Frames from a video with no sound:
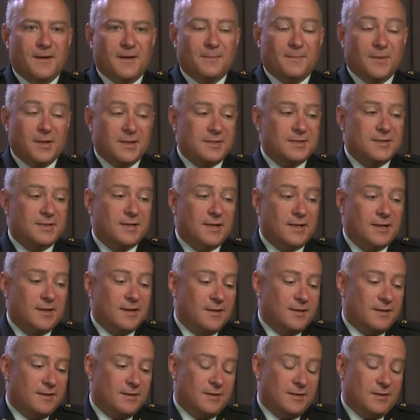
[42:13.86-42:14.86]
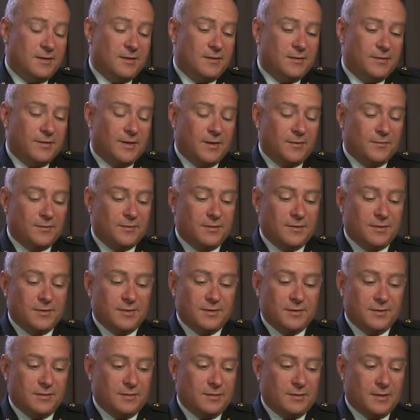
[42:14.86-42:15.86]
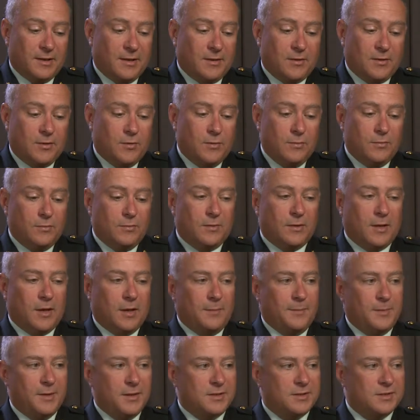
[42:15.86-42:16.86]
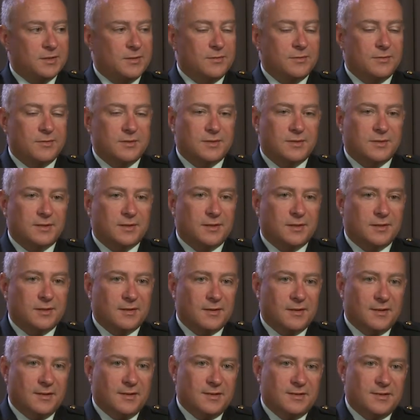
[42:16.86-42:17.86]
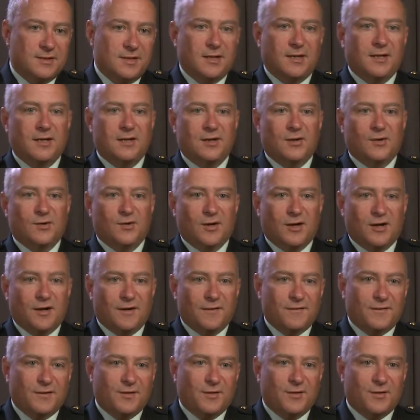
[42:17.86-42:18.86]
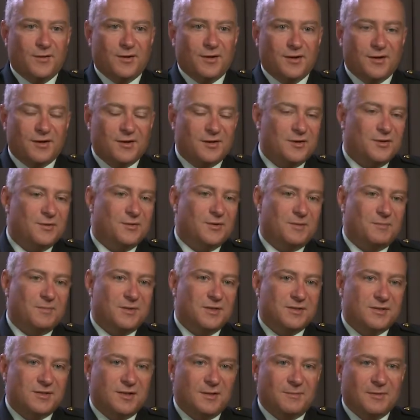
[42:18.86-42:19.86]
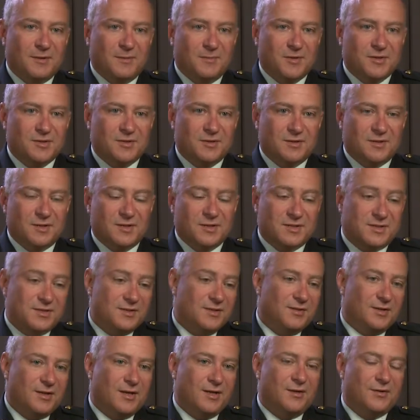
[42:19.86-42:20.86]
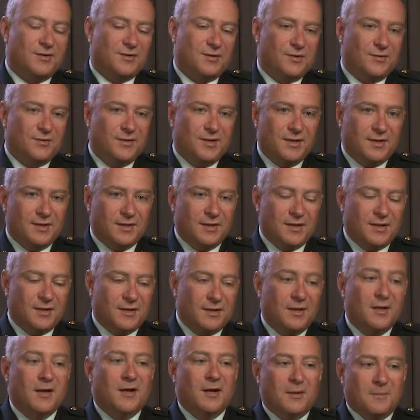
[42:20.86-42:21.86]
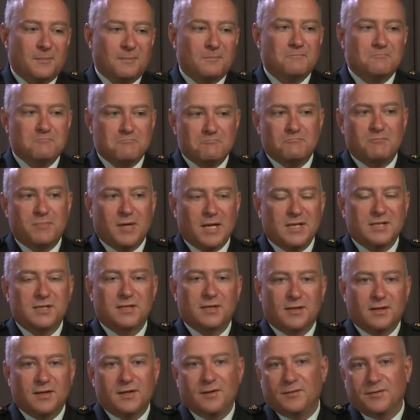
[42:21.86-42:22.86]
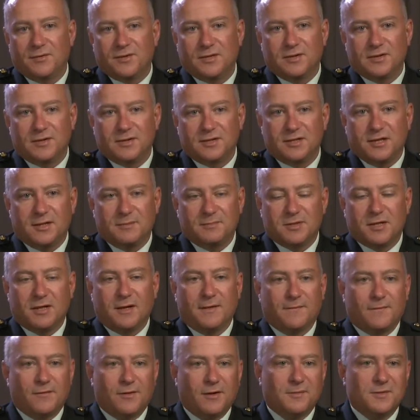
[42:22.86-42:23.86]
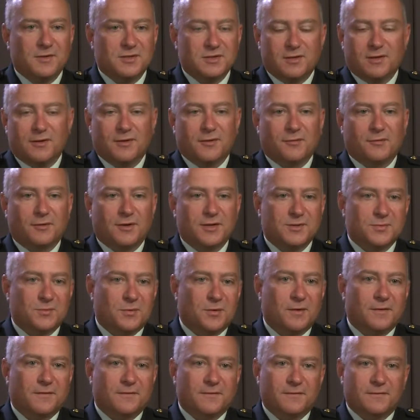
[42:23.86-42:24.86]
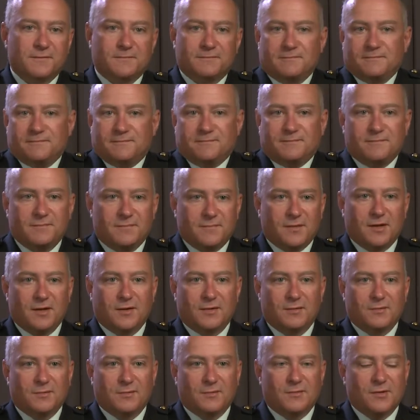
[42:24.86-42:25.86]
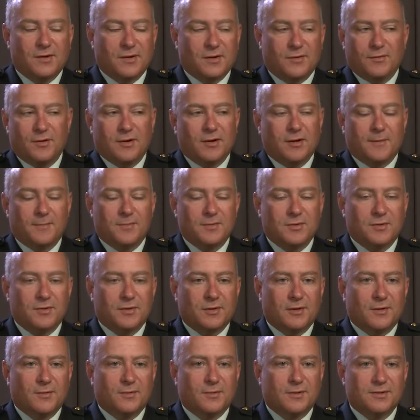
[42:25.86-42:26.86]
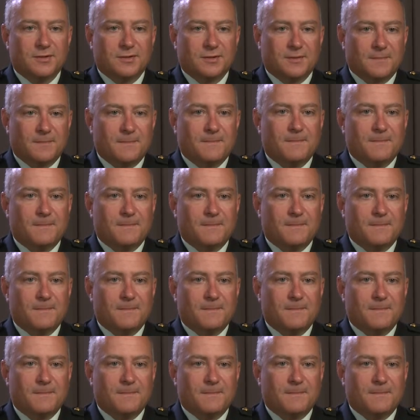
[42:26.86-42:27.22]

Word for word: but you know, how many students can take a year off, go on a UN peacekeeping mission, and still get your degree done, basically within the same time frame as you otherwise would have? Like, what a great opportunity it was.